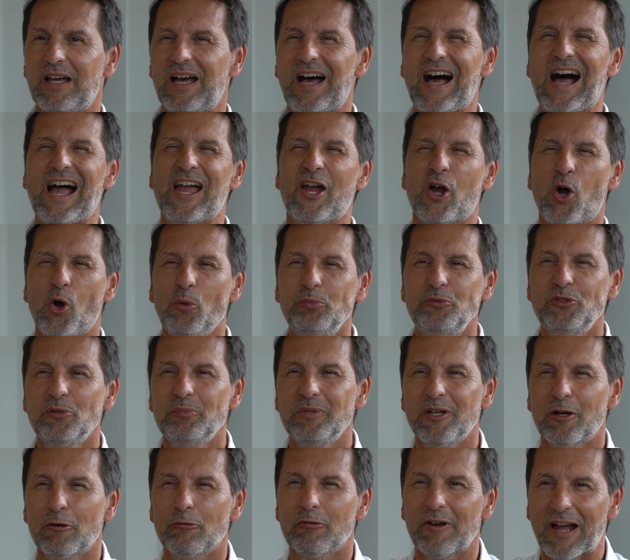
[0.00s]
I hope to
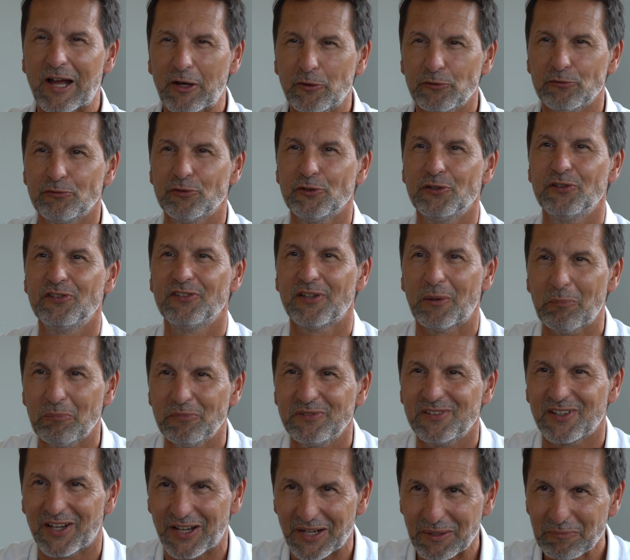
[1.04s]
be around for some
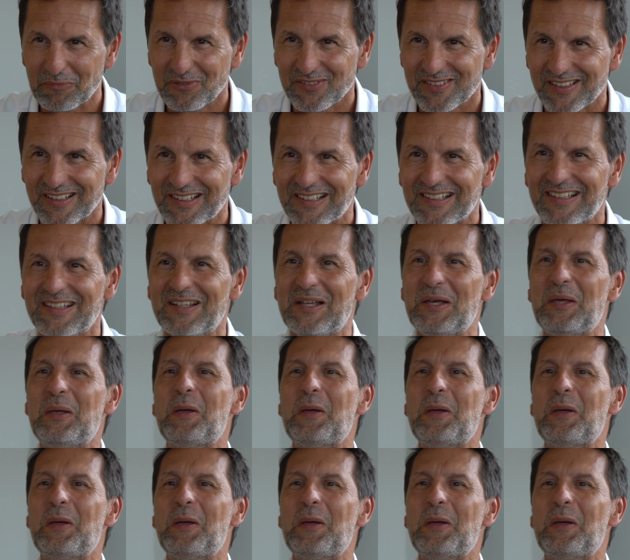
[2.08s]
time still,